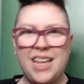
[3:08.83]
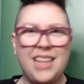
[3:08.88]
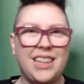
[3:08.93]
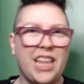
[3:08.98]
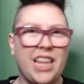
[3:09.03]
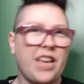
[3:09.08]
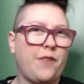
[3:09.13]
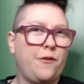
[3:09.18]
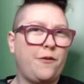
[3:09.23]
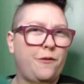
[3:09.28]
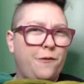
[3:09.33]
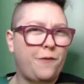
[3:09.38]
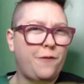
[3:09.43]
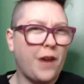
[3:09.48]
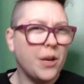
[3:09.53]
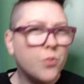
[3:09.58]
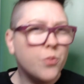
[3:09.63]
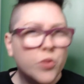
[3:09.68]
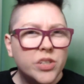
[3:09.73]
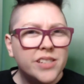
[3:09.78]

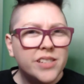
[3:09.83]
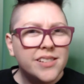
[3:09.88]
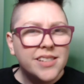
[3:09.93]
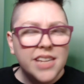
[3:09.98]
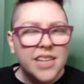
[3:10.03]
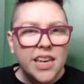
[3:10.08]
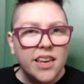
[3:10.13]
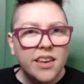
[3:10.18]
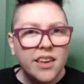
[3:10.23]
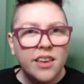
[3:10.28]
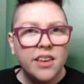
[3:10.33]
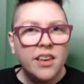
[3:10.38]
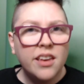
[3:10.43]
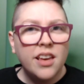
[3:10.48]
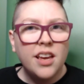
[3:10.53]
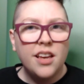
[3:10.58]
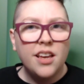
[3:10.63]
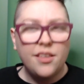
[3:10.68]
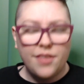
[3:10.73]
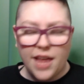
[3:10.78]
vibrancy
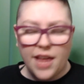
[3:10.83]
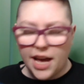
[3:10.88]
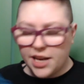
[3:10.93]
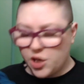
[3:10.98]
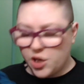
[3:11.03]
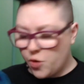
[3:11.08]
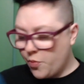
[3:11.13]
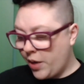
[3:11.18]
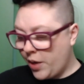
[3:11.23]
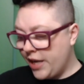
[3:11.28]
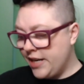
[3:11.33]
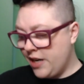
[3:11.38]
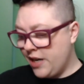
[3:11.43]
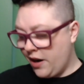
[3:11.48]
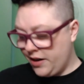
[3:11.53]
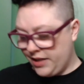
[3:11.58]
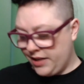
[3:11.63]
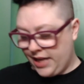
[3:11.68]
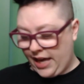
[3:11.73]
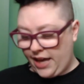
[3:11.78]
that you might
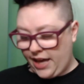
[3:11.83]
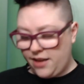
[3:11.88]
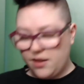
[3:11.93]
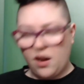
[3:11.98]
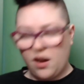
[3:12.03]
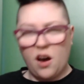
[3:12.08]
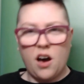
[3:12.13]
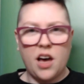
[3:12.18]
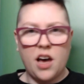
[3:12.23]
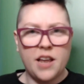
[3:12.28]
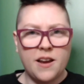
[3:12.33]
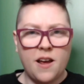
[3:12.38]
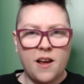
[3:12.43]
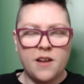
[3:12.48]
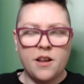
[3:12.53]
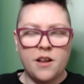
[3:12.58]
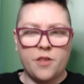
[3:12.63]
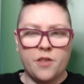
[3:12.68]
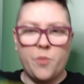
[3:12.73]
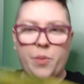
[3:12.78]
not get on
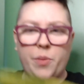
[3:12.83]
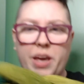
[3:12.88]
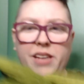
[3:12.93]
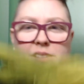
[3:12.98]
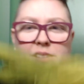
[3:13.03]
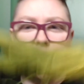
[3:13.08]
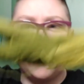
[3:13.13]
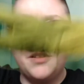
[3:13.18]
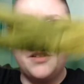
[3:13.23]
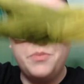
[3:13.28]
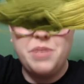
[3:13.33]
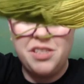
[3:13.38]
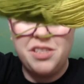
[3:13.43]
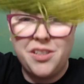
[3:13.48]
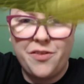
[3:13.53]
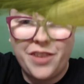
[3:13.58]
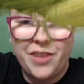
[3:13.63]
another base. So let me see if I